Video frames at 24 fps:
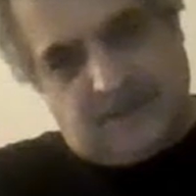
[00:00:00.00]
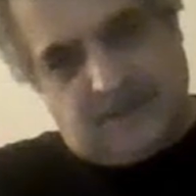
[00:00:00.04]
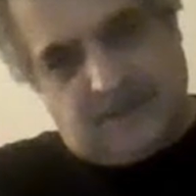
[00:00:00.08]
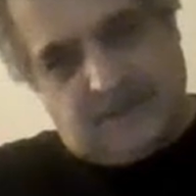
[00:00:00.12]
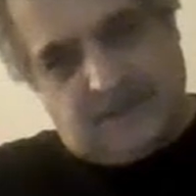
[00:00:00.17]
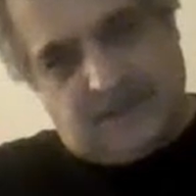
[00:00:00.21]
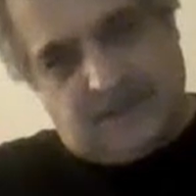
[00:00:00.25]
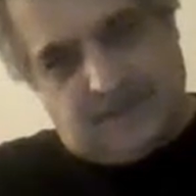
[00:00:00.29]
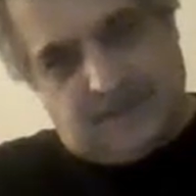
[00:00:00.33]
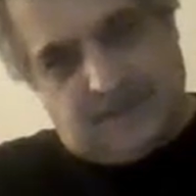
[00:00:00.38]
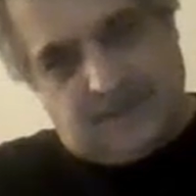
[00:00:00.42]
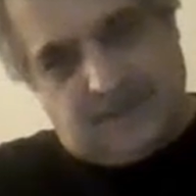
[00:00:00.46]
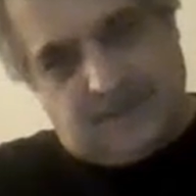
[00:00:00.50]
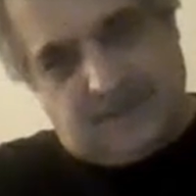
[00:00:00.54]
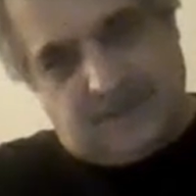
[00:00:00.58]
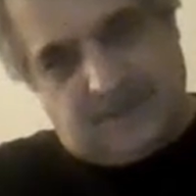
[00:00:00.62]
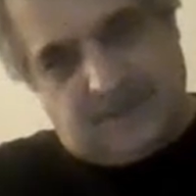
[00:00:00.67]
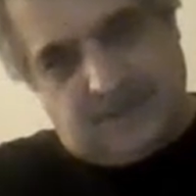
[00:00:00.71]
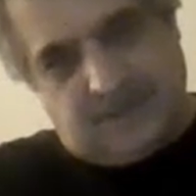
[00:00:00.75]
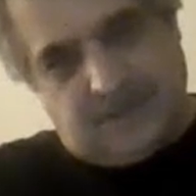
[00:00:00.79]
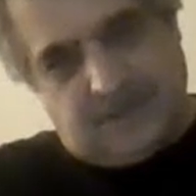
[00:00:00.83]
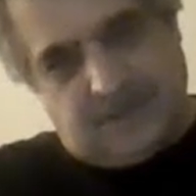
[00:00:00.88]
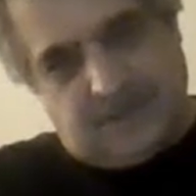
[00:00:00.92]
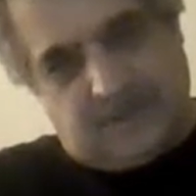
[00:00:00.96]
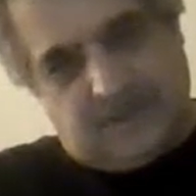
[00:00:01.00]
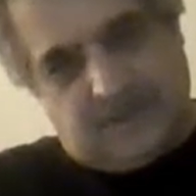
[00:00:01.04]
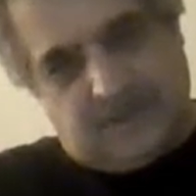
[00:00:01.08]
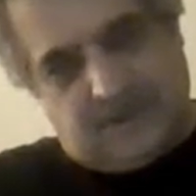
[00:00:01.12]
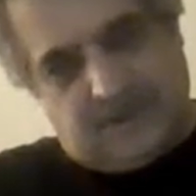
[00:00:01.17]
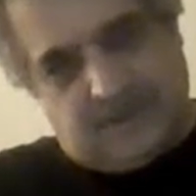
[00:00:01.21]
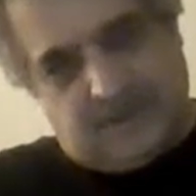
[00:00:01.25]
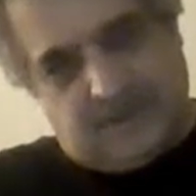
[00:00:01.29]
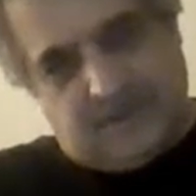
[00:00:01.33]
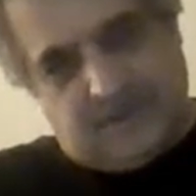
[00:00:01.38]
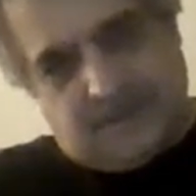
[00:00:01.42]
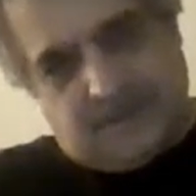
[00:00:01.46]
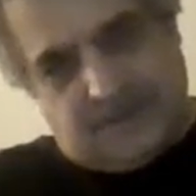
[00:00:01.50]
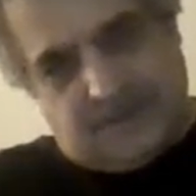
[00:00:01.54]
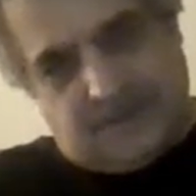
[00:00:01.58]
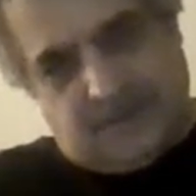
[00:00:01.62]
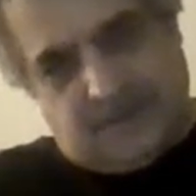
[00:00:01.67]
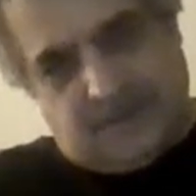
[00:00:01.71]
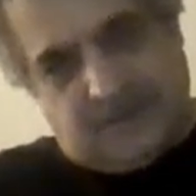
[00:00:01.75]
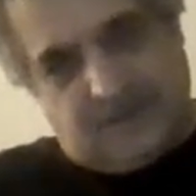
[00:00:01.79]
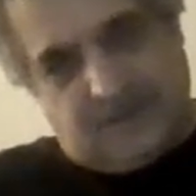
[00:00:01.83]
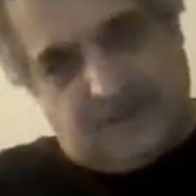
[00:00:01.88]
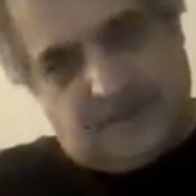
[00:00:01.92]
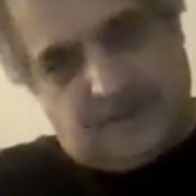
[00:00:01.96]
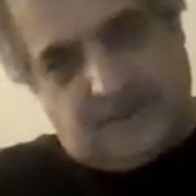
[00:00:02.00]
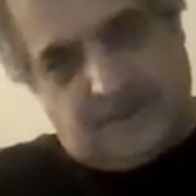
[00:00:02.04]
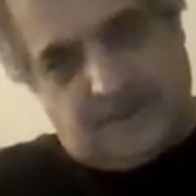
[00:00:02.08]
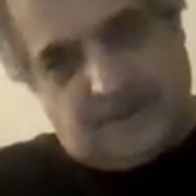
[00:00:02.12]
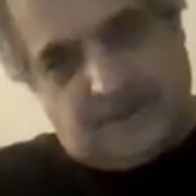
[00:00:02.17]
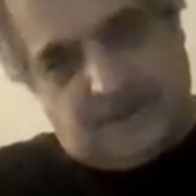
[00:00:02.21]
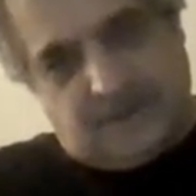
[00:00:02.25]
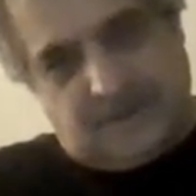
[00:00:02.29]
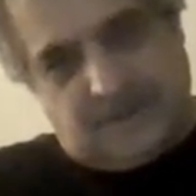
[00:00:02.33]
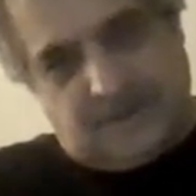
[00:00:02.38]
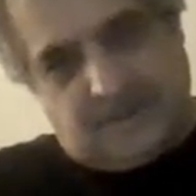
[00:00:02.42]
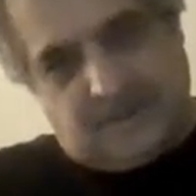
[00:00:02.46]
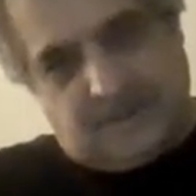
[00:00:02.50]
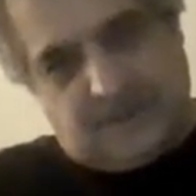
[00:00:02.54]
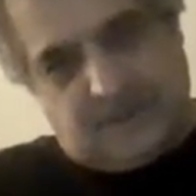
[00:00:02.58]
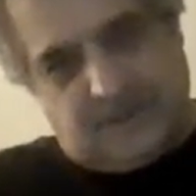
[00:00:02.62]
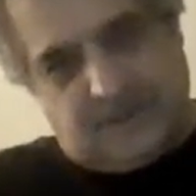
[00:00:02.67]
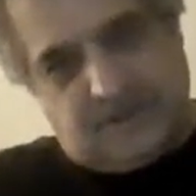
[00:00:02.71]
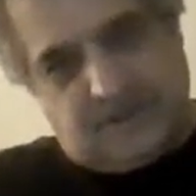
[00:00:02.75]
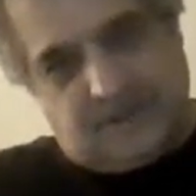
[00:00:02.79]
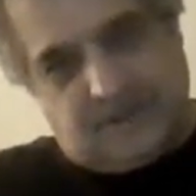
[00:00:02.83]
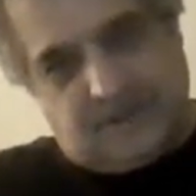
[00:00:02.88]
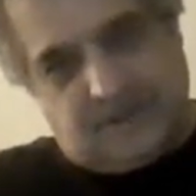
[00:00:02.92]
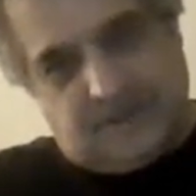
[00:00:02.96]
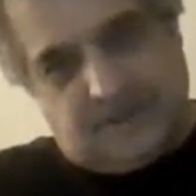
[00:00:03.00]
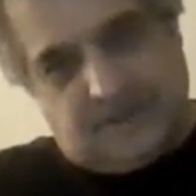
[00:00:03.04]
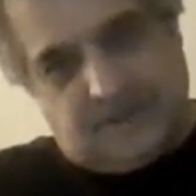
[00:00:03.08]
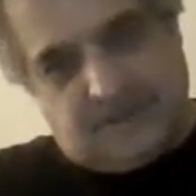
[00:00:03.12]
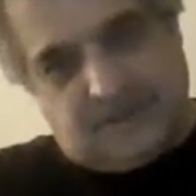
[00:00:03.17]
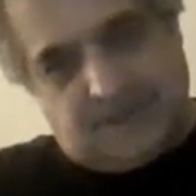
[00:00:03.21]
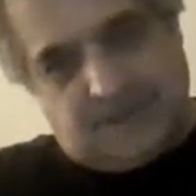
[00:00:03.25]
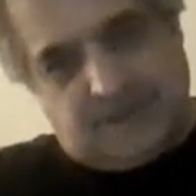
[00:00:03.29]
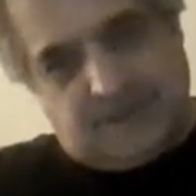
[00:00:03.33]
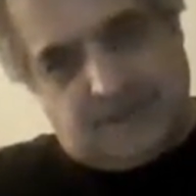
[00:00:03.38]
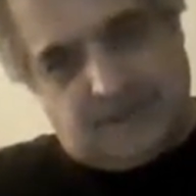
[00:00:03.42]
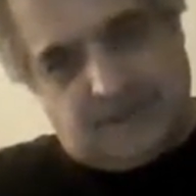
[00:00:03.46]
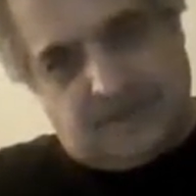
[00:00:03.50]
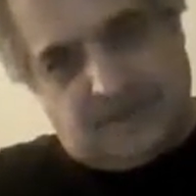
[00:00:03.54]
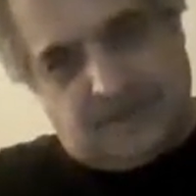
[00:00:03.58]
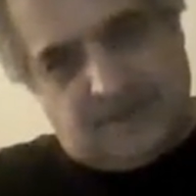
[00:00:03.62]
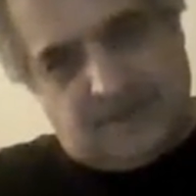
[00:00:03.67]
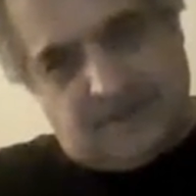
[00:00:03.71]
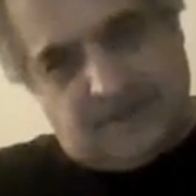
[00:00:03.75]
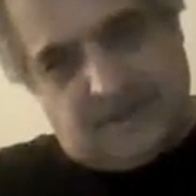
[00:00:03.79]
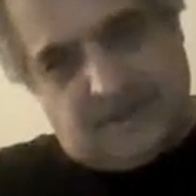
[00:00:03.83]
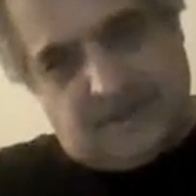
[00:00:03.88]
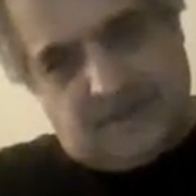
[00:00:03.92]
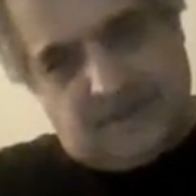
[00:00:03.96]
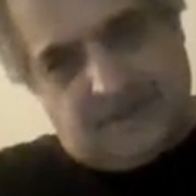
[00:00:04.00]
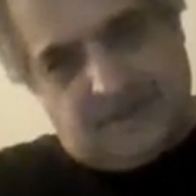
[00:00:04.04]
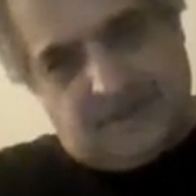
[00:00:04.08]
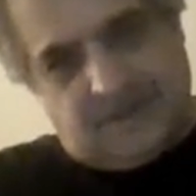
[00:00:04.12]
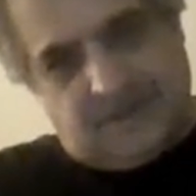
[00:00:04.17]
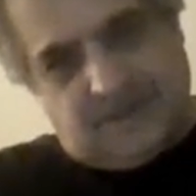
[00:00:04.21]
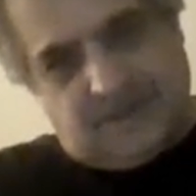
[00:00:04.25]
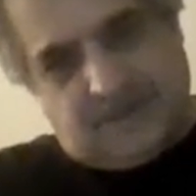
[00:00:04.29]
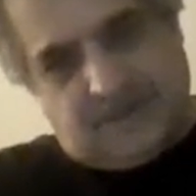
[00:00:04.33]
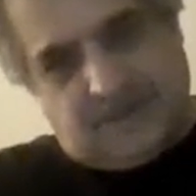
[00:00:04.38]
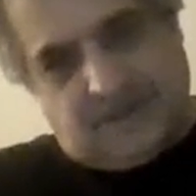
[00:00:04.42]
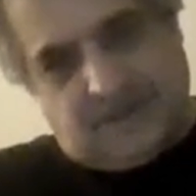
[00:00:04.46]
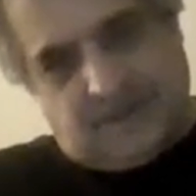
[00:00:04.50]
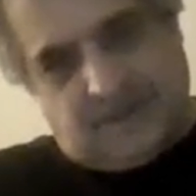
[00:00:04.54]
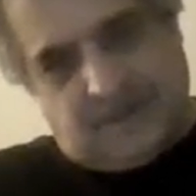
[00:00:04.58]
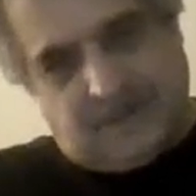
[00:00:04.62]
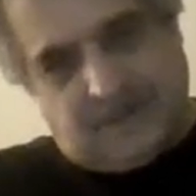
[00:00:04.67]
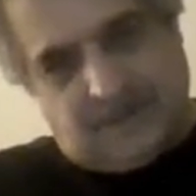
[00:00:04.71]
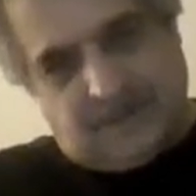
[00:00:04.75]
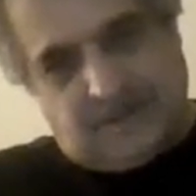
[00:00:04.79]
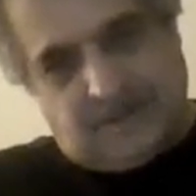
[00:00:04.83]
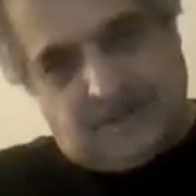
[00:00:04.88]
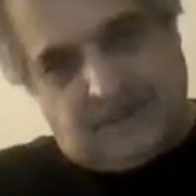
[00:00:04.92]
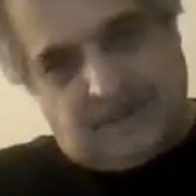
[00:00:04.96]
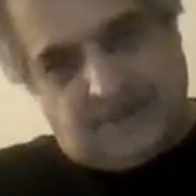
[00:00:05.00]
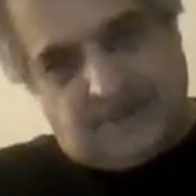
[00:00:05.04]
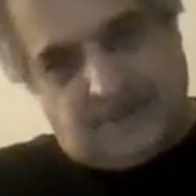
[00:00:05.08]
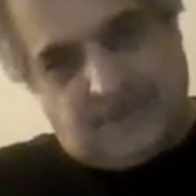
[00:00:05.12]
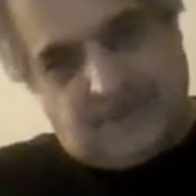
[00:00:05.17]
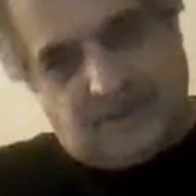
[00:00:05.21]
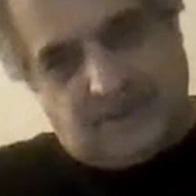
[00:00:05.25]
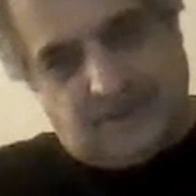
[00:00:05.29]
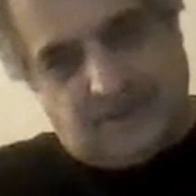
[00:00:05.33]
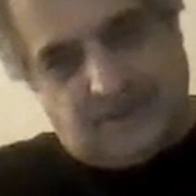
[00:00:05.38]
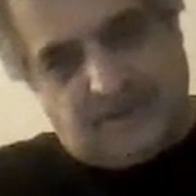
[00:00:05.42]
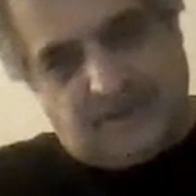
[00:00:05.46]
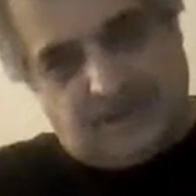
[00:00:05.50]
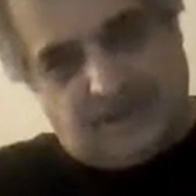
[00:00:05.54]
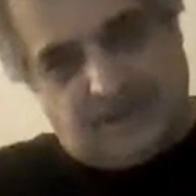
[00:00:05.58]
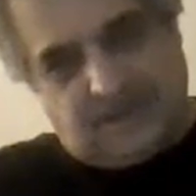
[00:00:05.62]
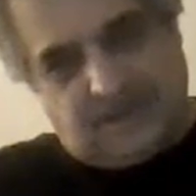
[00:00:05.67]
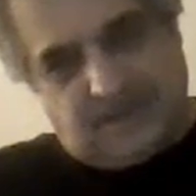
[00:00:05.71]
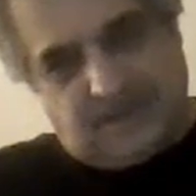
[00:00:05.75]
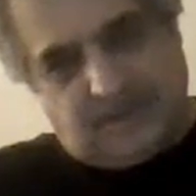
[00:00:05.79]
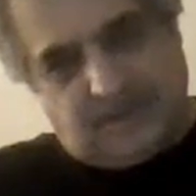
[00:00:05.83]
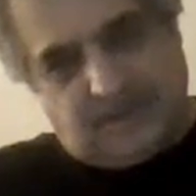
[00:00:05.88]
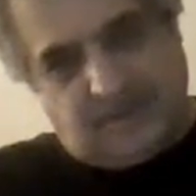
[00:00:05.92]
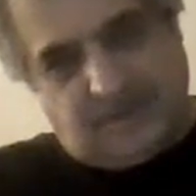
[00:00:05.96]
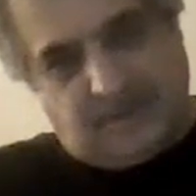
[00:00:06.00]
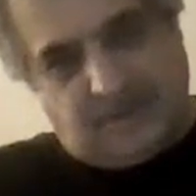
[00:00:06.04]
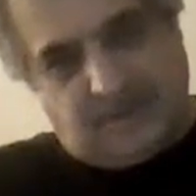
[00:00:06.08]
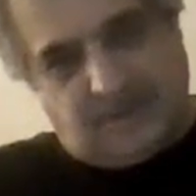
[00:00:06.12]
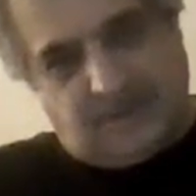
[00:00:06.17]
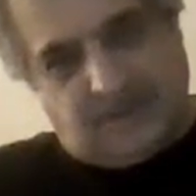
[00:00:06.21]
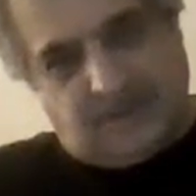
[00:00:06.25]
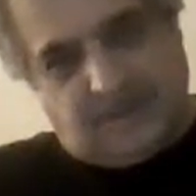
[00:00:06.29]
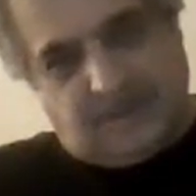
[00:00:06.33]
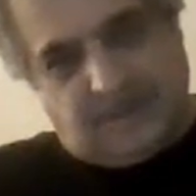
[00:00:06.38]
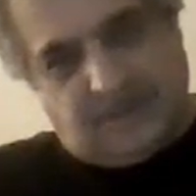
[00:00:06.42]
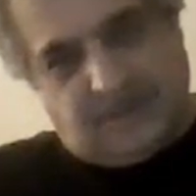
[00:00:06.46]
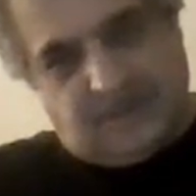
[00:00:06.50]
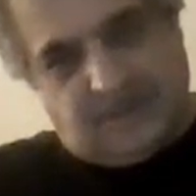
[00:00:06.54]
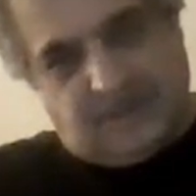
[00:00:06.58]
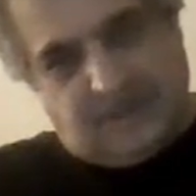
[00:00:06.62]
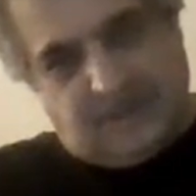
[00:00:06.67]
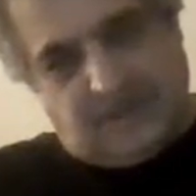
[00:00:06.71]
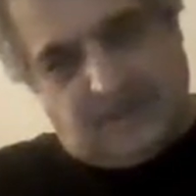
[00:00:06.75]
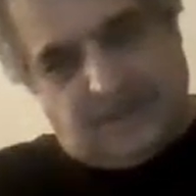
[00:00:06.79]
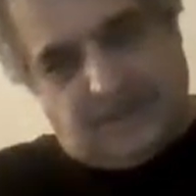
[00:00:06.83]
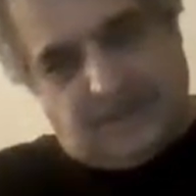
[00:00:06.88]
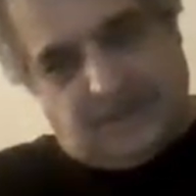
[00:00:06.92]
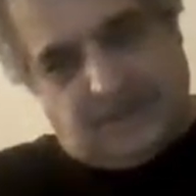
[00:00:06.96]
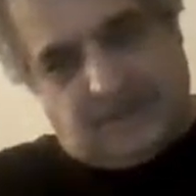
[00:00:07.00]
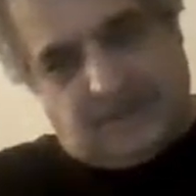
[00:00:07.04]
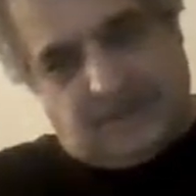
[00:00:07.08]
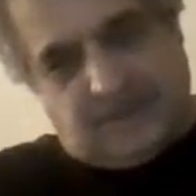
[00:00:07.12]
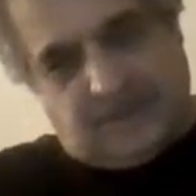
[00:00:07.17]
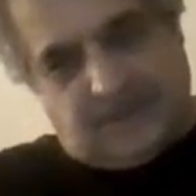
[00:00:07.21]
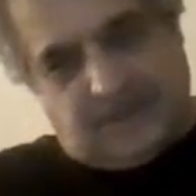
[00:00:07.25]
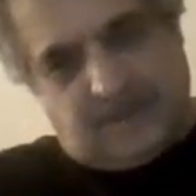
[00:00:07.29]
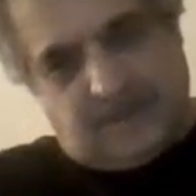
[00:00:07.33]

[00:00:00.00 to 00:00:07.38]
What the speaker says: This person isn't speaking.